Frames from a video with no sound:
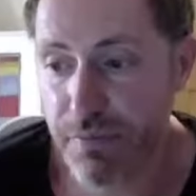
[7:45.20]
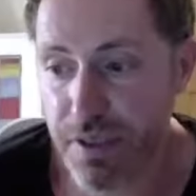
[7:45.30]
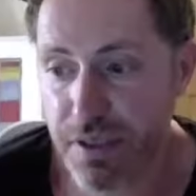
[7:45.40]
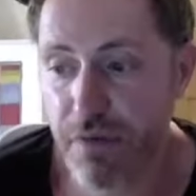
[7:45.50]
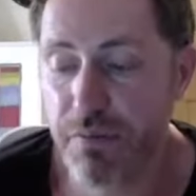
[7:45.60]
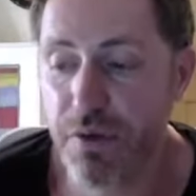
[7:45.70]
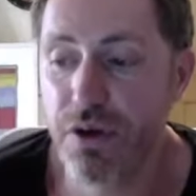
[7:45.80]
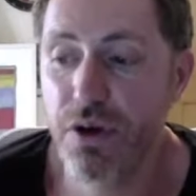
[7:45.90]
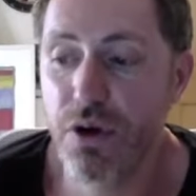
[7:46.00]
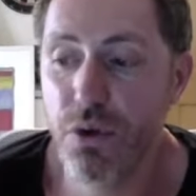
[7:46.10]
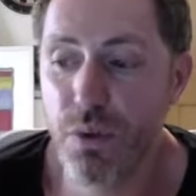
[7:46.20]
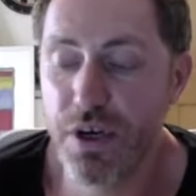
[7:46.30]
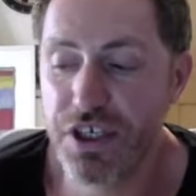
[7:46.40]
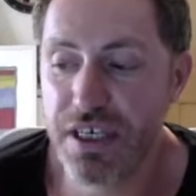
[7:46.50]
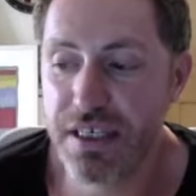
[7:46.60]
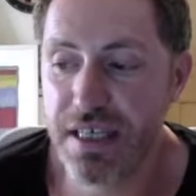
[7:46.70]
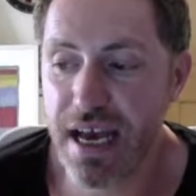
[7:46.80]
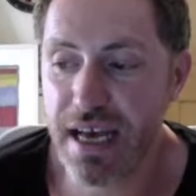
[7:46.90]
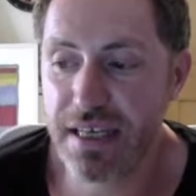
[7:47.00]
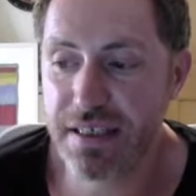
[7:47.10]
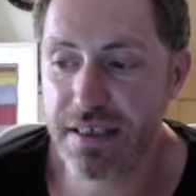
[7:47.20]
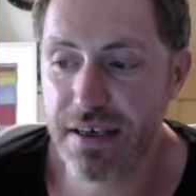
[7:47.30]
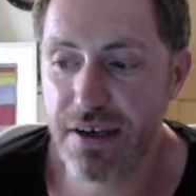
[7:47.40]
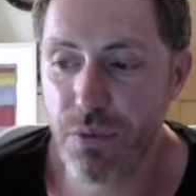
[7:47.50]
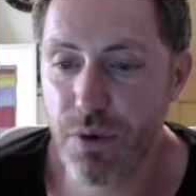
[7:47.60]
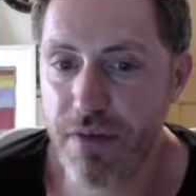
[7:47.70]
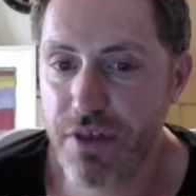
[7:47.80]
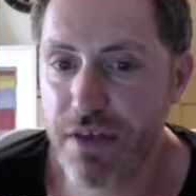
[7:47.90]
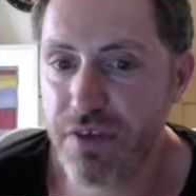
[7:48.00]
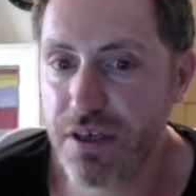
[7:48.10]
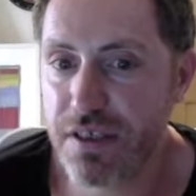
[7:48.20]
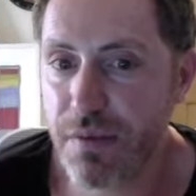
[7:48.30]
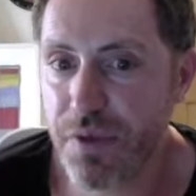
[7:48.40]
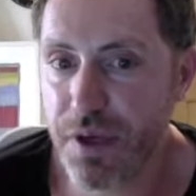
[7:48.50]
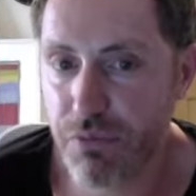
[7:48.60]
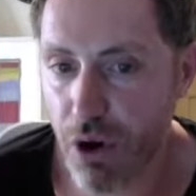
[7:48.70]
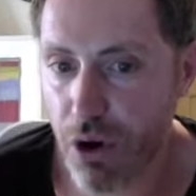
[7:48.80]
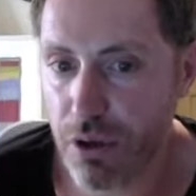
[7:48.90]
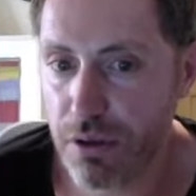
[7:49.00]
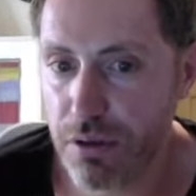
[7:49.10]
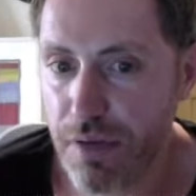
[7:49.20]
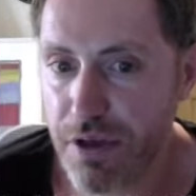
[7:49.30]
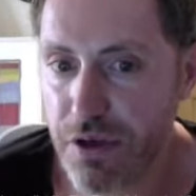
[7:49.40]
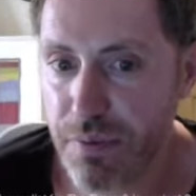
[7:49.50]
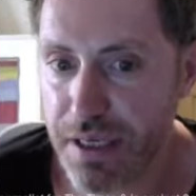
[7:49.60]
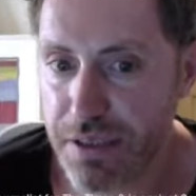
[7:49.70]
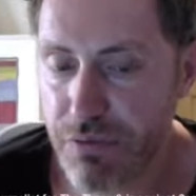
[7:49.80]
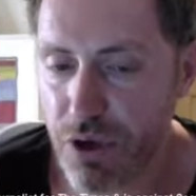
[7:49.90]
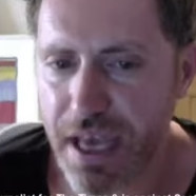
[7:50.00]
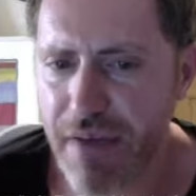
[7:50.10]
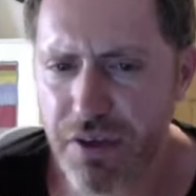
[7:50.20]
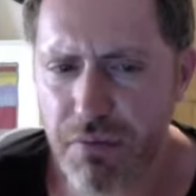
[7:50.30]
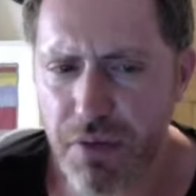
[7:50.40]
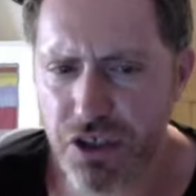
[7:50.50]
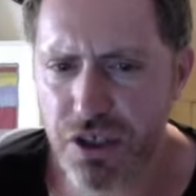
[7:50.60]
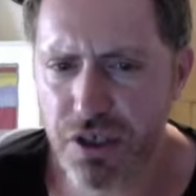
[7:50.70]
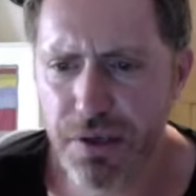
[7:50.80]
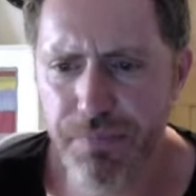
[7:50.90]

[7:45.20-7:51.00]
this government, which is that whenever they've done something wrong, and they do plenty wrong, they haven't done much.